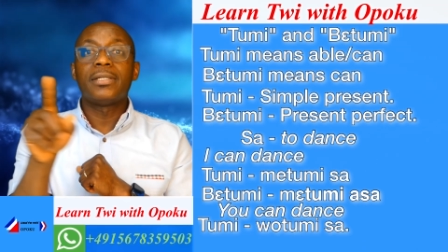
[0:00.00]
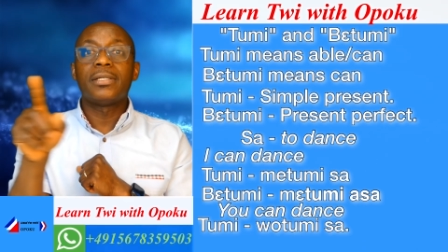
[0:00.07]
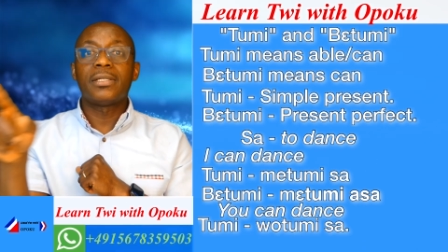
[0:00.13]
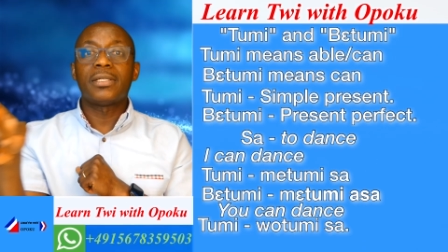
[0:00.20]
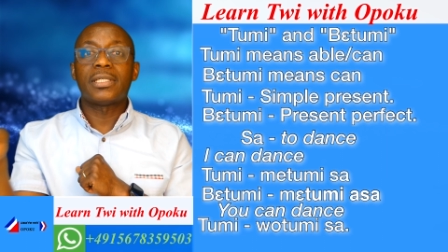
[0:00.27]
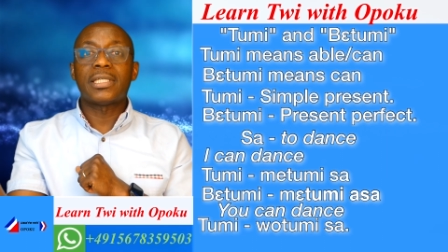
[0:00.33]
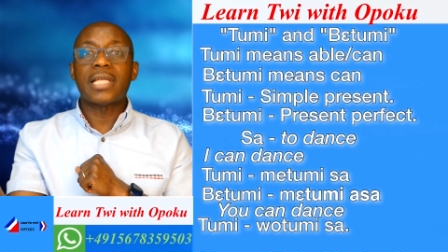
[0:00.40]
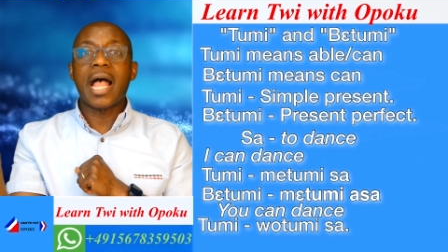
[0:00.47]

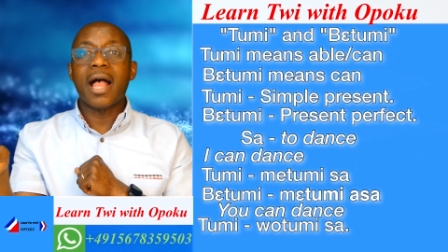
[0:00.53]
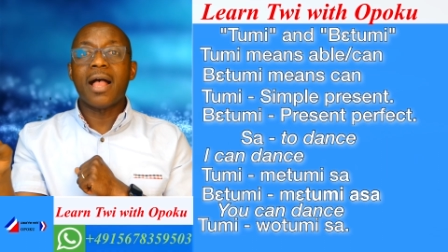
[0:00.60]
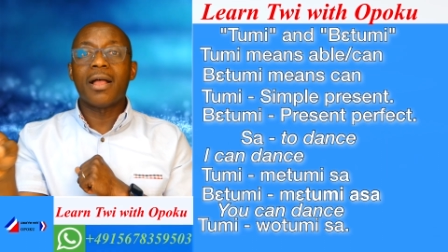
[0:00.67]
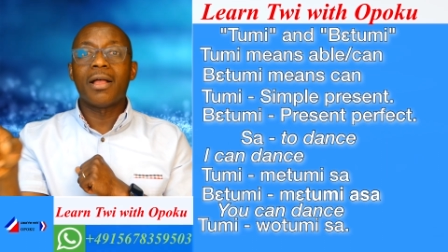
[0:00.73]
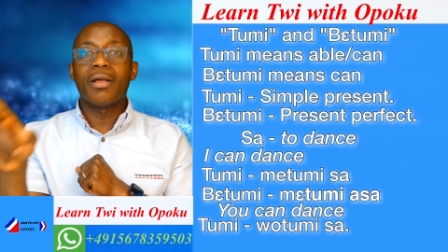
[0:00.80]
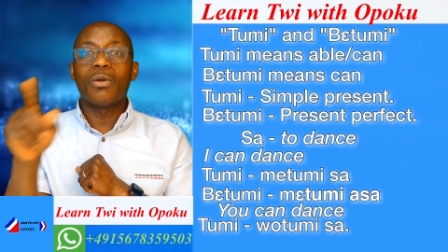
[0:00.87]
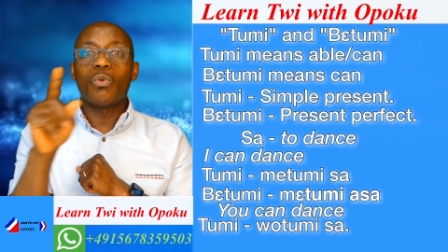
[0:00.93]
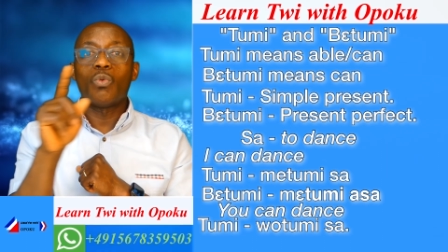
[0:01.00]
sa.
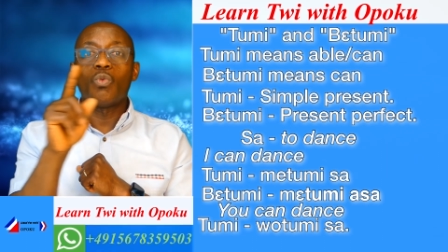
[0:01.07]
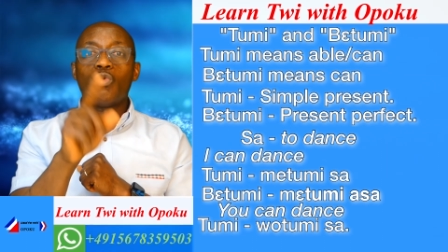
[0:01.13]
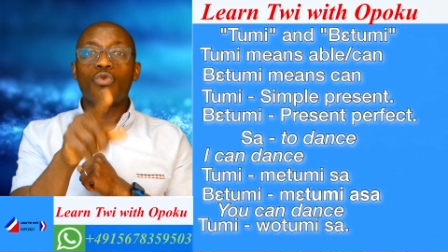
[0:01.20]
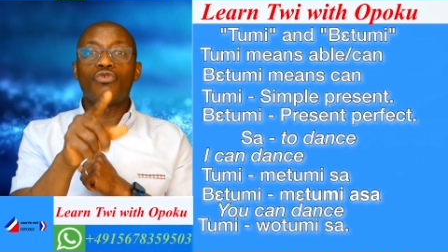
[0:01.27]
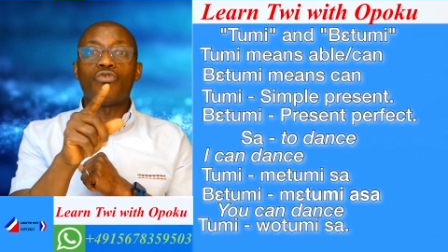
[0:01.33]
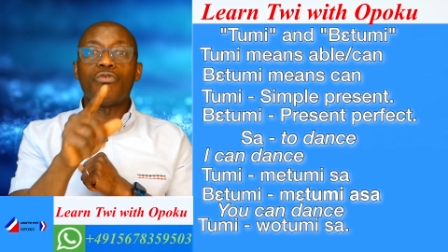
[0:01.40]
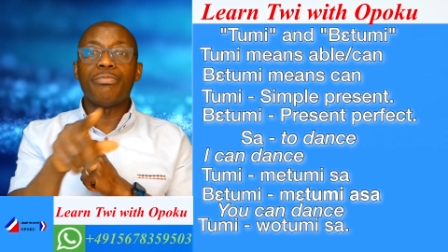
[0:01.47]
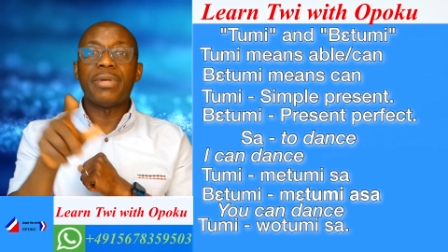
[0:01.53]

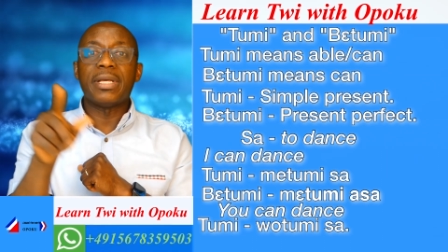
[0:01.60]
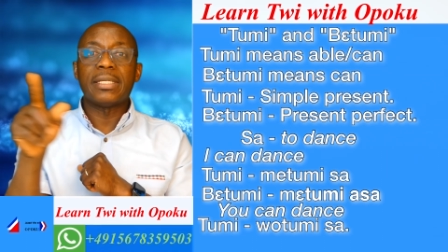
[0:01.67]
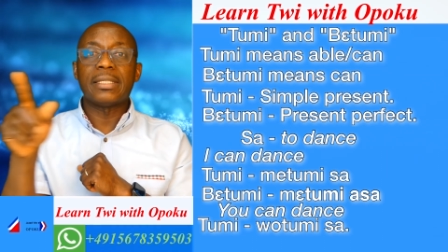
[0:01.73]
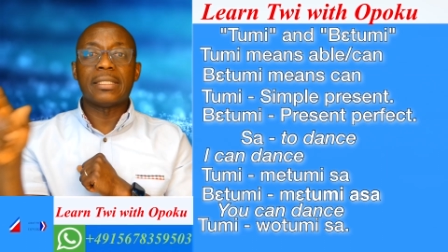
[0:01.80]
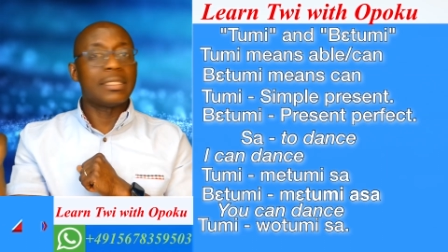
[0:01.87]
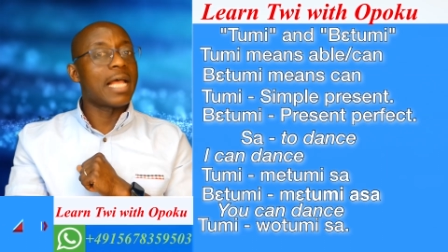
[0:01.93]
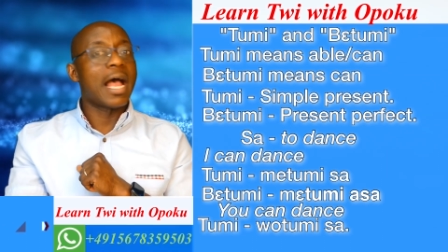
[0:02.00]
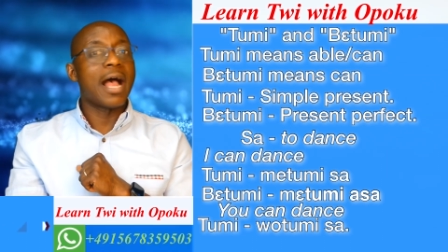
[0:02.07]
Wutumi
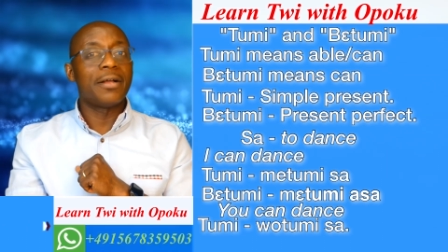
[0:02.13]
sa.